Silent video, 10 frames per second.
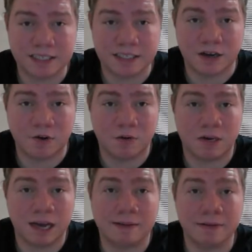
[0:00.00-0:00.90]
No,
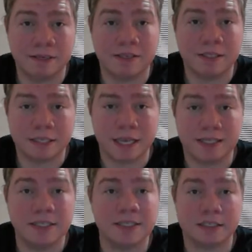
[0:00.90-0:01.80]
I literally said
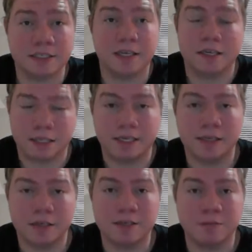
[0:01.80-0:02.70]
they
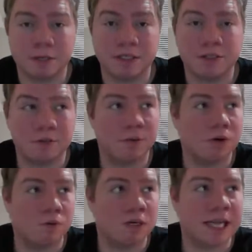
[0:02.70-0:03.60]
literally put it to the point
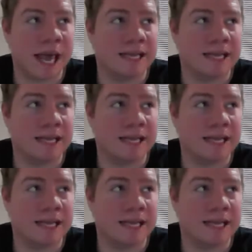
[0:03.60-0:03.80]
where they